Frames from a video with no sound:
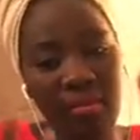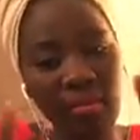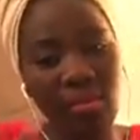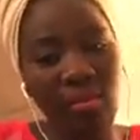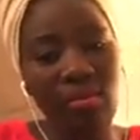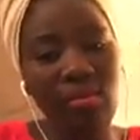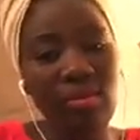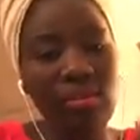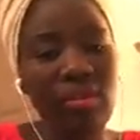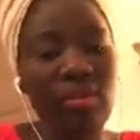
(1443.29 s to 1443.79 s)

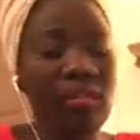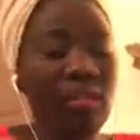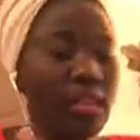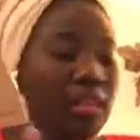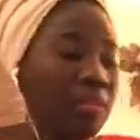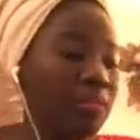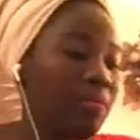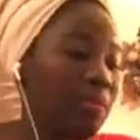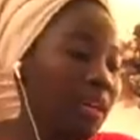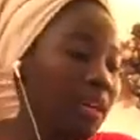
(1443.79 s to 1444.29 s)
Those are
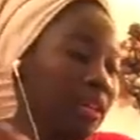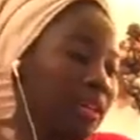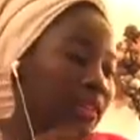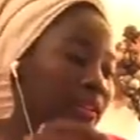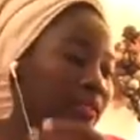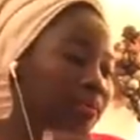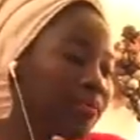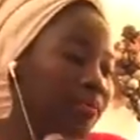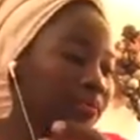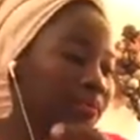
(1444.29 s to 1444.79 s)
like my
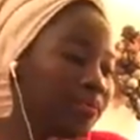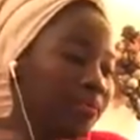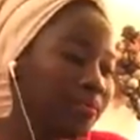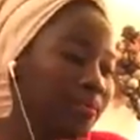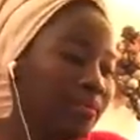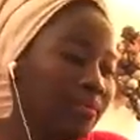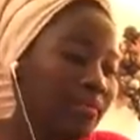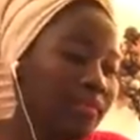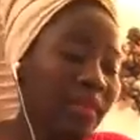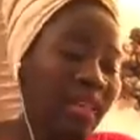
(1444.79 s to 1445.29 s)

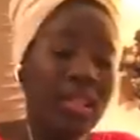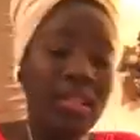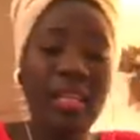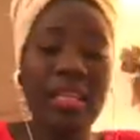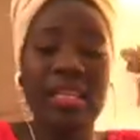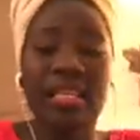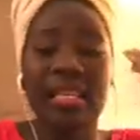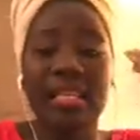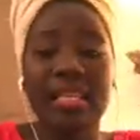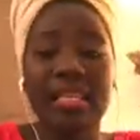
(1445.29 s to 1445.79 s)

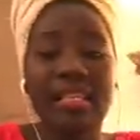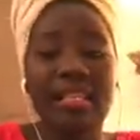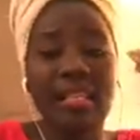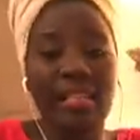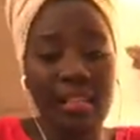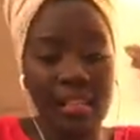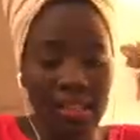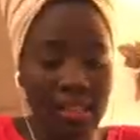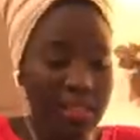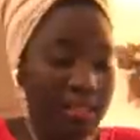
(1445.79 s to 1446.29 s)
things I
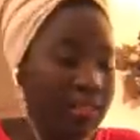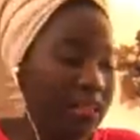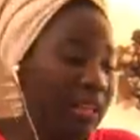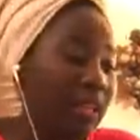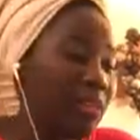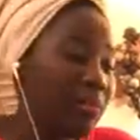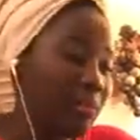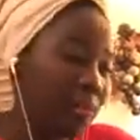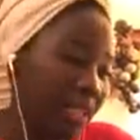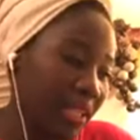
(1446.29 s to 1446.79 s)
dislike
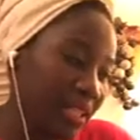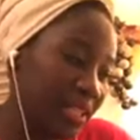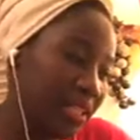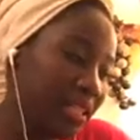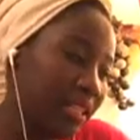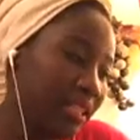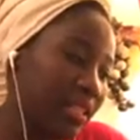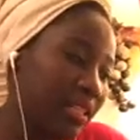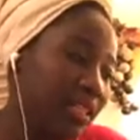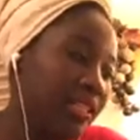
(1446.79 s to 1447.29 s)
in
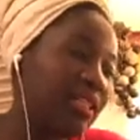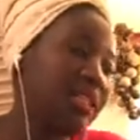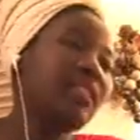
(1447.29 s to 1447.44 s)
Pakistan.